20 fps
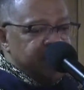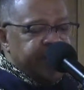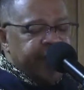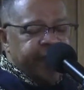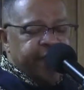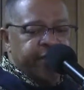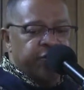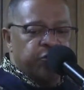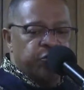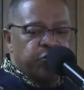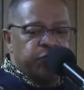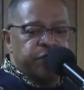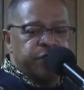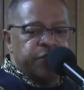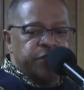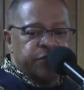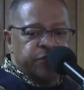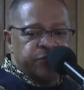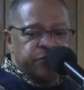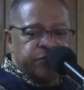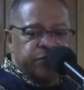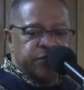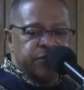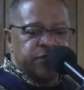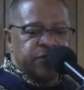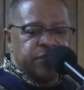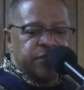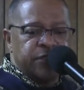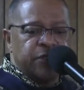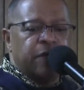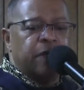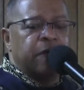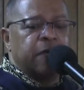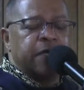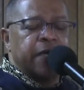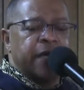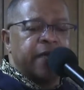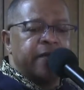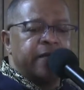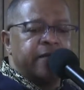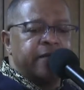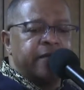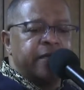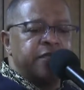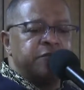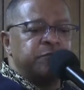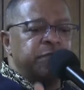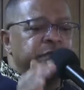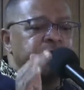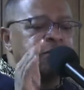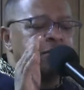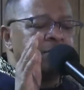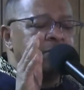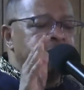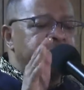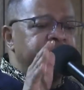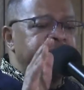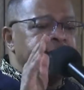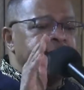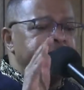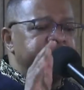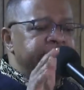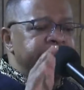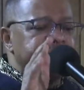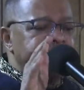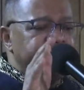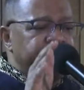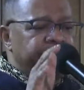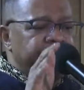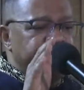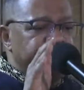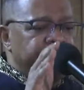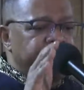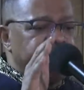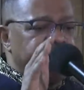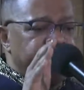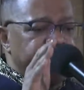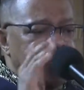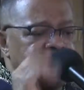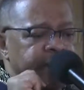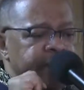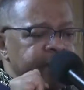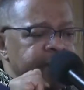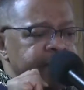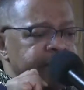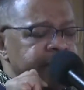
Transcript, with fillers: Taking overdoses and all kind of things because money isn't everything.